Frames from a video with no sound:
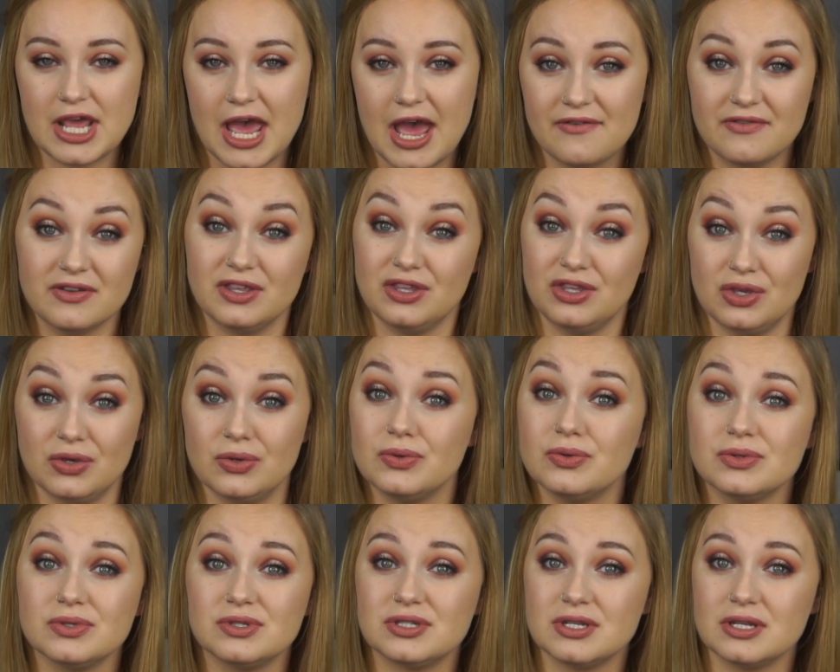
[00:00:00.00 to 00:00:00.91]
haven't
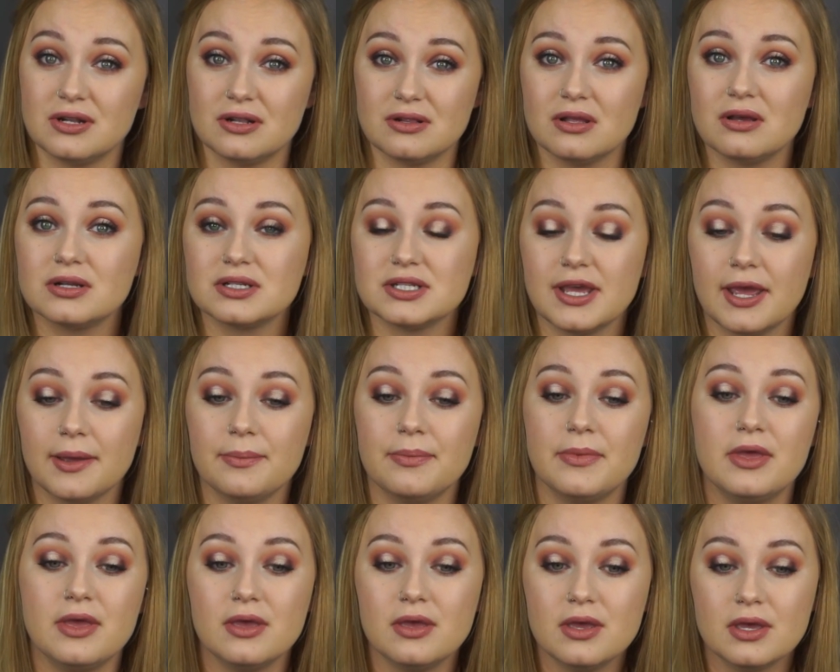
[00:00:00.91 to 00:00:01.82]
used in a long
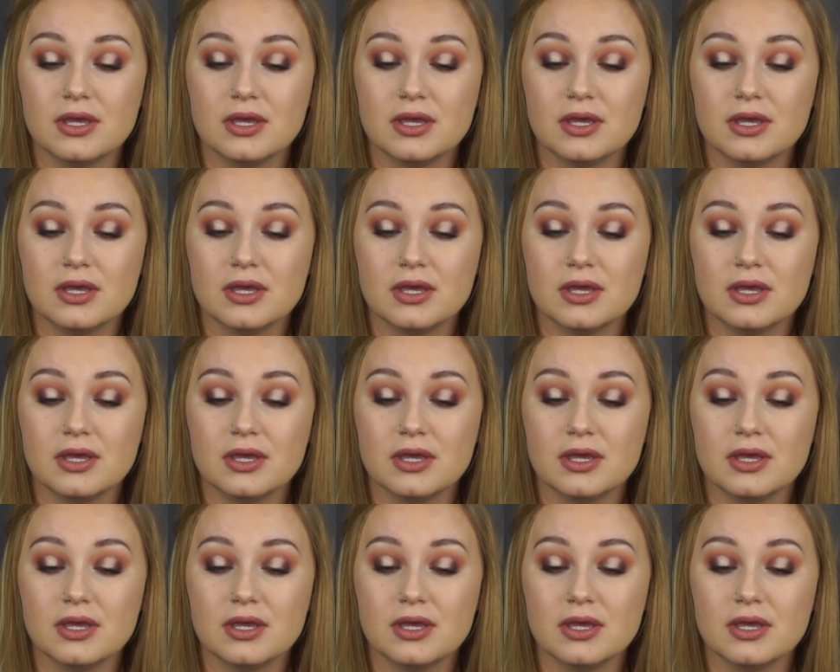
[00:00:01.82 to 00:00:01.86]
time.